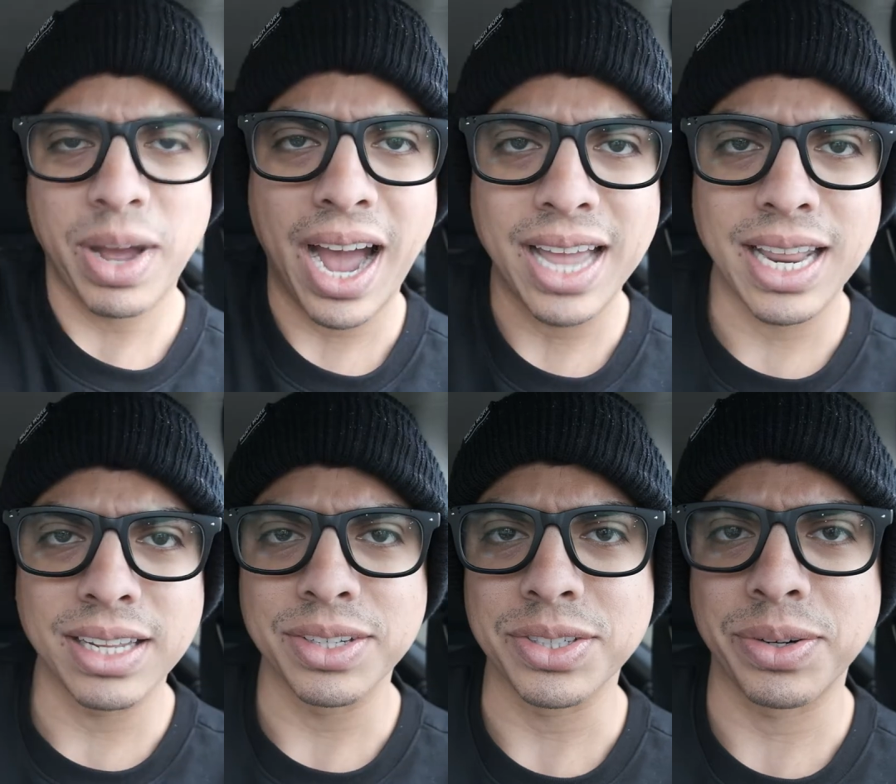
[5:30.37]
I hide that
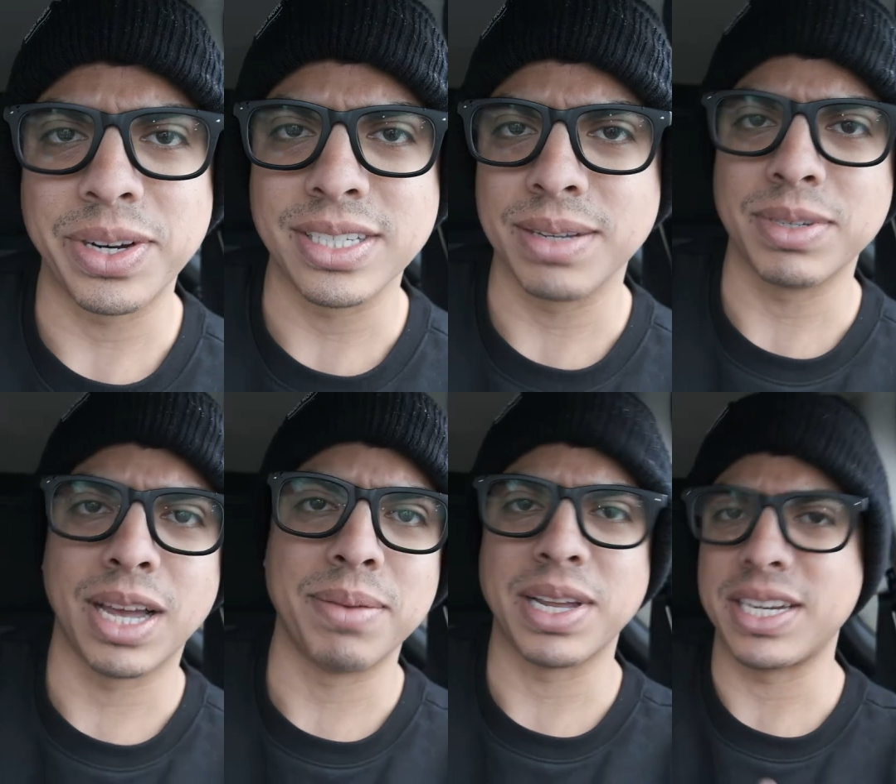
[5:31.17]
little screen
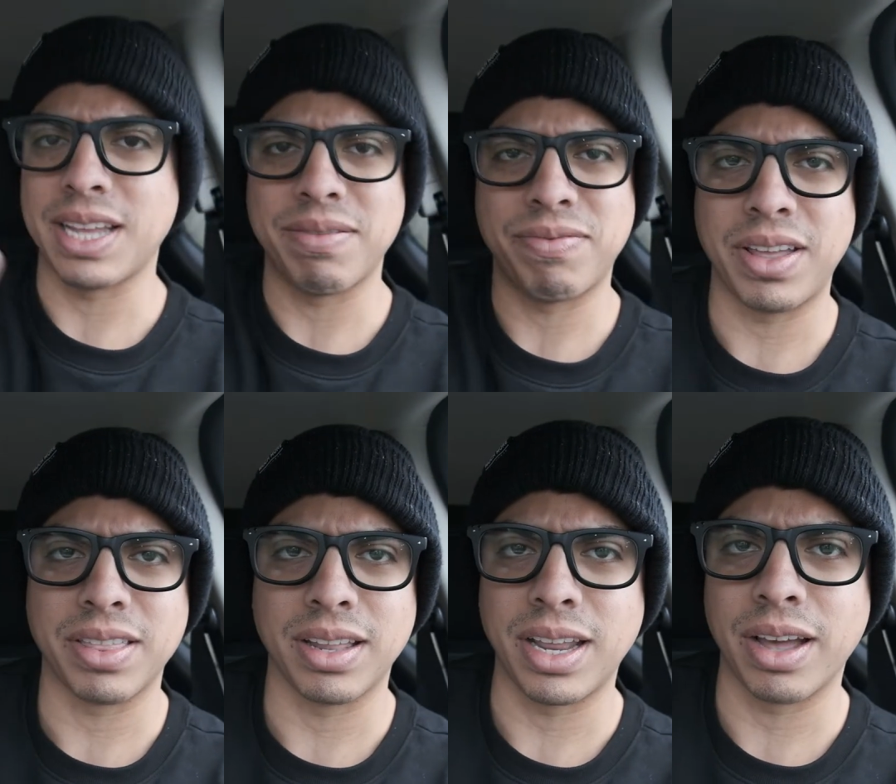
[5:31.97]
sometimes. I just have faith
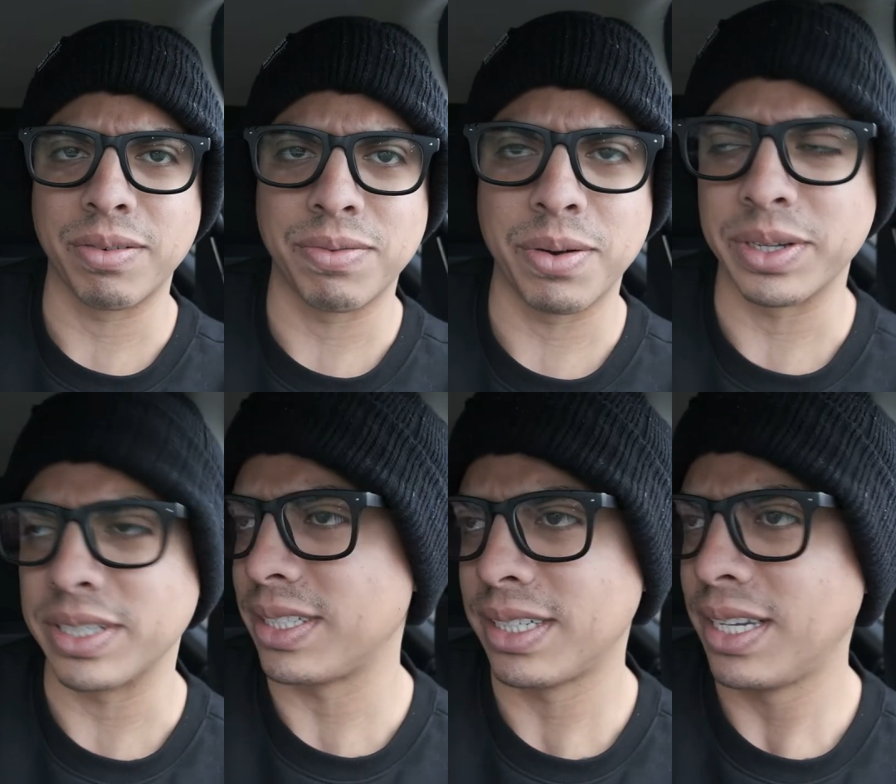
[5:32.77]
on the autofocus.